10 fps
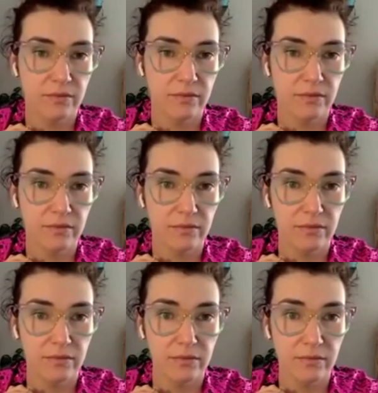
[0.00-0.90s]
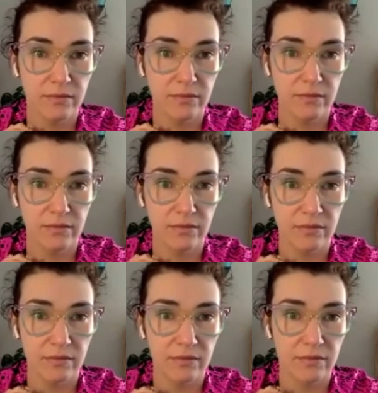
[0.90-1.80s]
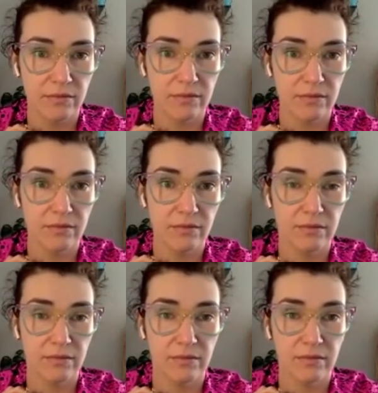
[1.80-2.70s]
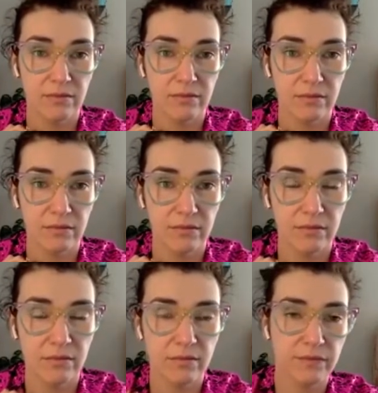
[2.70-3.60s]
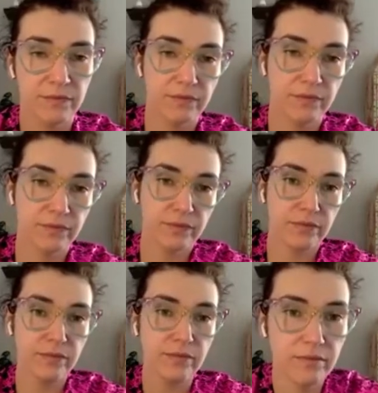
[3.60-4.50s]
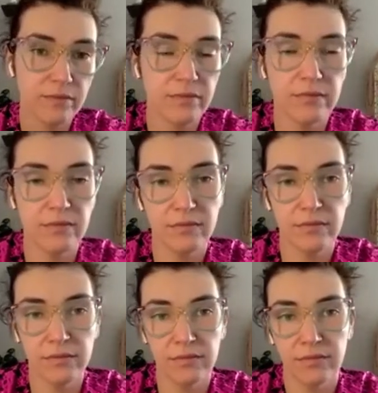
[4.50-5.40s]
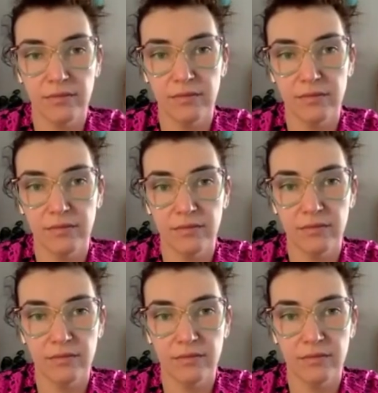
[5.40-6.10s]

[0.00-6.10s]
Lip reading: No words are spoken by the person on screen.